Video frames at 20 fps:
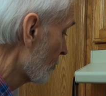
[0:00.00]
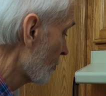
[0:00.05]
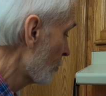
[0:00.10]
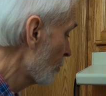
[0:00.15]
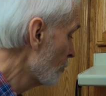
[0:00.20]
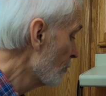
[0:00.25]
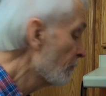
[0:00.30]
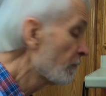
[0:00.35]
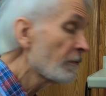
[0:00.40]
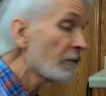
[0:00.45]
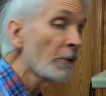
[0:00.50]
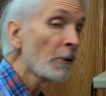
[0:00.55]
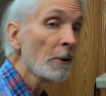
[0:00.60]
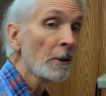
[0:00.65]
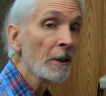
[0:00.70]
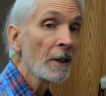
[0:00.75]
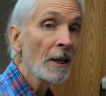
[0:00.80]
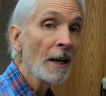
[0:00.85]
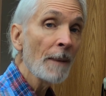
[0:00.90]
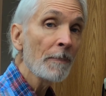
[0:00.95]
2
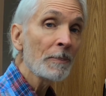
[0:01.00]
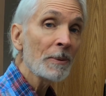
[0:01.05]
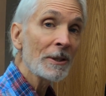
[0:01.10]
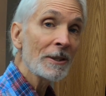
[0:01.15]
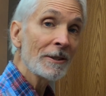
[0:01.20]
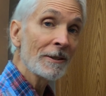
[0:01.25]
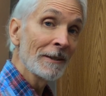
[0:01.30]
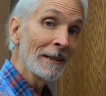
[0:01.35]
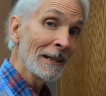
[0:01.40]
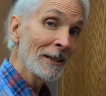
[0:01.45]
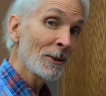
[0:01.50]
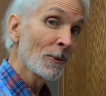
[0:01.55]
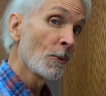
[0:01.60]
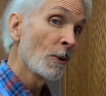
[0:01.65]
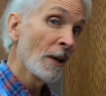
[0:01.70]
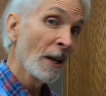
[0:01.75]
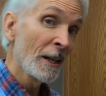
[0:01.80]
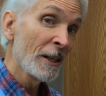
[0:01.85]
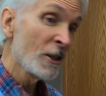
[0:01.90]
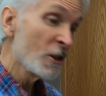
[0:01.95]
full cups, and that's the
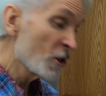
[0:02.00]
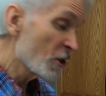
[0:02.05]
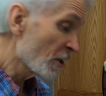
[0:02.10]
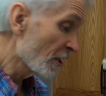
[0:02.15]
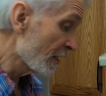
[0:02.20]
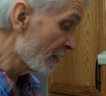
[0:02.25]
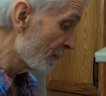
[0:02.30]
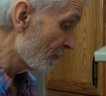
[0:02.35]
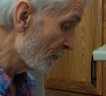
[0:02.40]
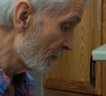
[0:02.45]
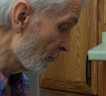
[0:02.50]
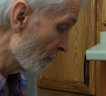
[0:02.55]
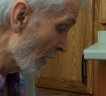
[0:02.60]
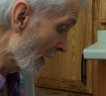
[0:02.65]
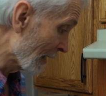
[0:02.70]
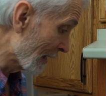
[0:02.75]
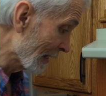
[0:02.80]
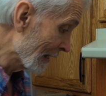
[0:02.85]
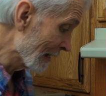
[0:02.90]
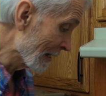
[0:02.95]
one I usually
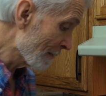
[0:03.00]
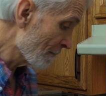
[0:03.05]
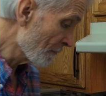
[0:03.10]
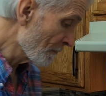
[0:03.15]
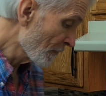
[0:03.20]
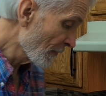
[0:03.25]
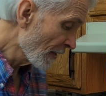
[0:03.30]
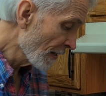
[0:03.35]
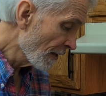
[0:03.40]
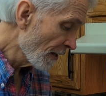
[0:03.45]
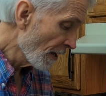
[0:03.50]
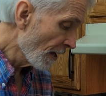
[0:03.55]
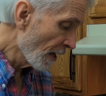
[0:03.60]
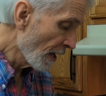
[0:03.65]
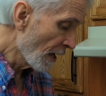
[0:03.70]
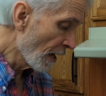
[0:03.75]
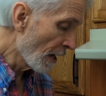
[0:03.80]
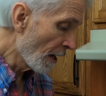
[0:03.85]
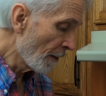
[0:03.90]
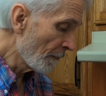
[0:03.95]
make it in
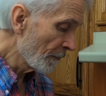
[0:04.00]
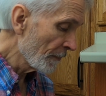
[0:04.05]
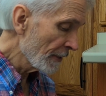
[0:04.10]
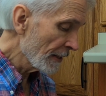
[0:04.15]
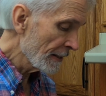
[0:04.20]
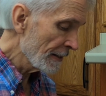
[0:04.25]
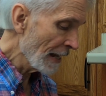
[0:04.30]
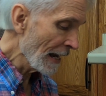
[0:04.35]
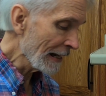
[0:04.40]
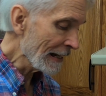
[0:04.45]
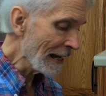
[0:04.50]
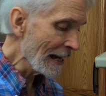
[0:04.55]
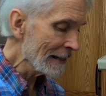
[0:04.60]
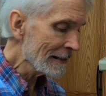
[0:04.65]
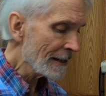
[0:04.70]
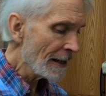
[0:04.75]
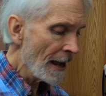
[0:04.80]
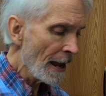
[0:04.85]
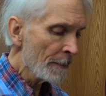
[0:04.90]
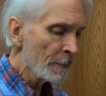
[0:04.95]
that
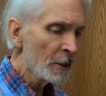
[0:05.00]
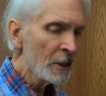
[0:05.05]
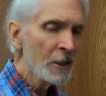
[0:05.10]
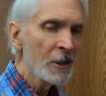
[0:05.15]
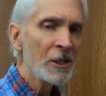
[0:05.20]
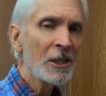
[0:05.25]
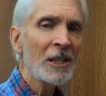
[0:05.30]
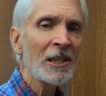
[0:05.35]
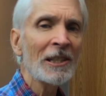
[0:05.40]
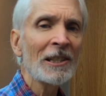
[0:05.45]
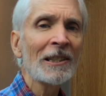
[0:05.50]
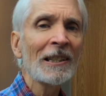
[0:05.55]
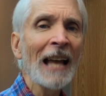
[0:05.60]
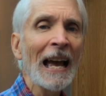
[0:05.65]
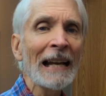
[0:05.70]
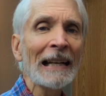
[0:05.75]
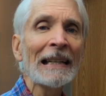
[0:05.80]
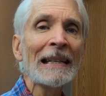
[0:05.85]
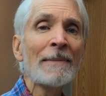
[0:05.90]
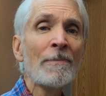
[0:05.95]
case, I'm going to use
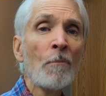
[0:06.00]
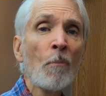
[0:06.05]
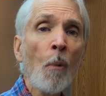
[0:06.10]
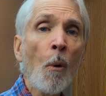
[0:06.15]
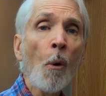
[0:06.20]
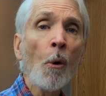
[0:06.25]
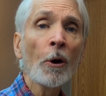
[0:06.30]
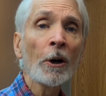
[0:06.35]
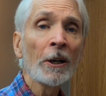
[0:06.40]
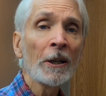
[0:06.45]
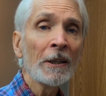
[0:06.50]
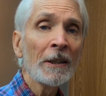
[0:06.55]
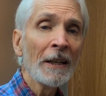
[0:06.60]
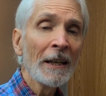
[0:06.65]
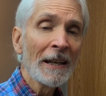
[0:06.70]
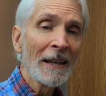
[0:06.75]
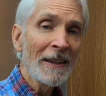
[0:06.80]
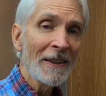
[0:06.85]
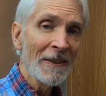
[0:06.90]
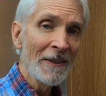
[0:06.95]
slightly more
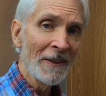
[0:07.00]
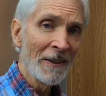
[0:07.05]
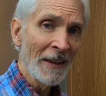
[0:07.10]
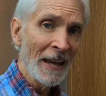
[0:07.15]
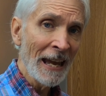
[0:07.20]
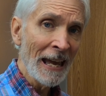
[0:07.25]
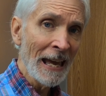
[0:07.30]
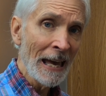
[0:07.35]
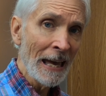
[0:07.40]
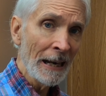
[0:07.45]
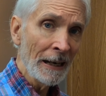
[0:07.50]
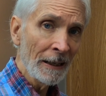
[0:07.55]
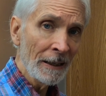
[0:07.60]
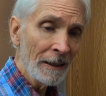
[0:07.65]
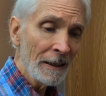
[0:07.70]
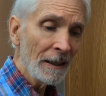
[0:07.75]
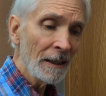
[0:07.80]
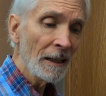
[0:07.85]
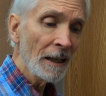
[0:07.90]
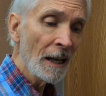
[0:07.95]

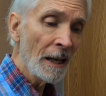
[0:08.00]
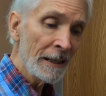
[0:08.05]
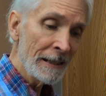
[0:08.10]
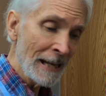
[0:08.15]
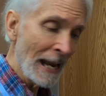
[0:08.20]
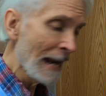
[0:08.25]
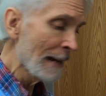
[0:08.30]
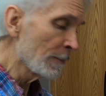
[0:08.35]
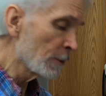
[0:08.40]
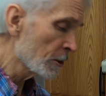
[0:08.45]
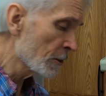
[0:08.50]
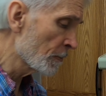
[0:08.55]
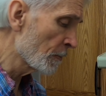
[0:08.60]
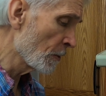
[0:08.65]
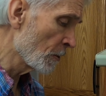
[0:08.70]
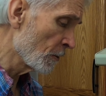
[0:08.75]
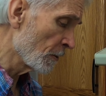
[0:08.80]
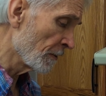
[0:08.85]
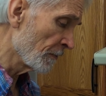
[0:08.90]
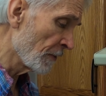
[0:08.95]
than a
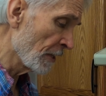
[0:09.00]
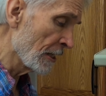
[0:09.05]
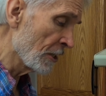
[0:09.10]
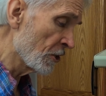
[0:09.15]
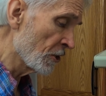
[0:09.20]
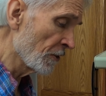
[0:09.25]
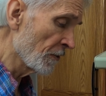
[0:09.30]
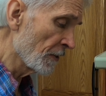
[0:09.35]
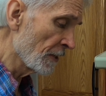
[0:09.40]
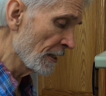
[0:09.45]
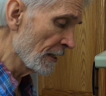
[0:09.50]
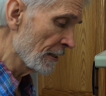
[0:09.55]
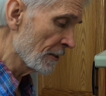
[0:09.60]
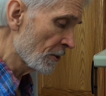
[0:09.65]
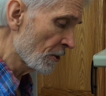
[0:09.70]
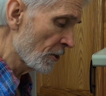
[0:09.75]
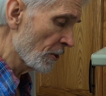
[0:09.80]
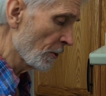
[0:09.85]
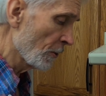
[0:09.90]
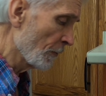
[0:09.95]
tablespoon of each of
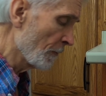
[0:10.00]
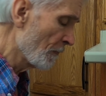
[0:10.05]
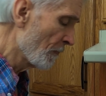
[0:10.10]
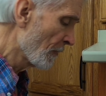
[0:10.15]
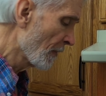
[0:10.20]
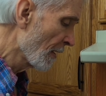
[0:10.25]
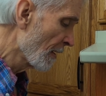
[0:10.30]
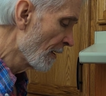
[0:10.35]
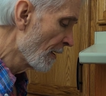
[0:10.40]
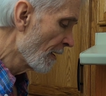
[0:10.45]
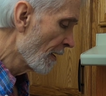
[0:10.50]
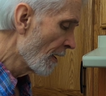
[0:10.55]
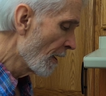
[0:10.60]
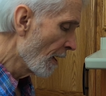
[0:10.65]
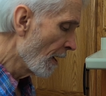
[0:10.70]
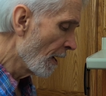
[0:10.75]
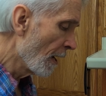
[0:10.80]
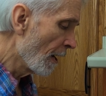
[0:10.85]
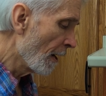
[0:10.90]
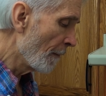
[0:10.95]
these two.
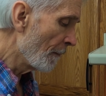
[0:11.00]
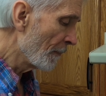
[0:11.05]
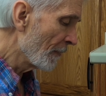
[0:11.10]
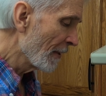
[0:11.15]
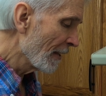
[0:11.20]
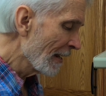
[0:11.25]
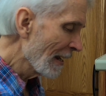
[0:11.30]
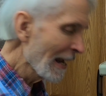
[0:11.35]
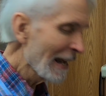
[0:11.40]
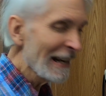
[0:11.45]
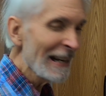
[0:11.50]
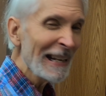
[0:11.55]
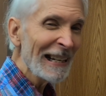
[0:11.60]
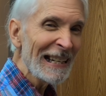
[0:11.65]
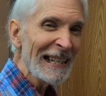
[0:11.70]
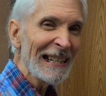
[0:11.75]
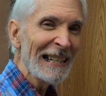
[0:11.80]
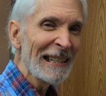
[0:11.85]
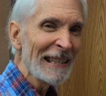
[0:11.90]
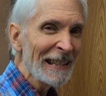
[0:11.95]
And
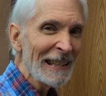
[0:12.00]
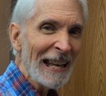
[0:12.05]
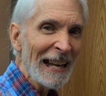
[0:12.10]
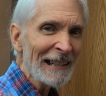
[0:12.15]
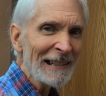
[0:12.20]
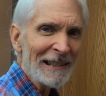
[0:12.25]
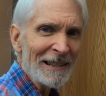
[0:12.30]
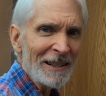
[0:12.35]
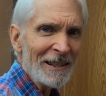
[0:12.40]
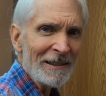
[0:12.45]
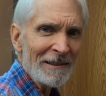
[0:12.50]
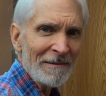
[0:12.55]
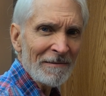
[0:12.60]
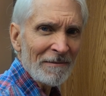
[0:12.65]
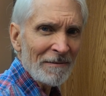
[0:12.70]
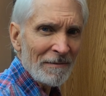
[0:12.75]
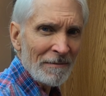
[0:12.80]
again, that's just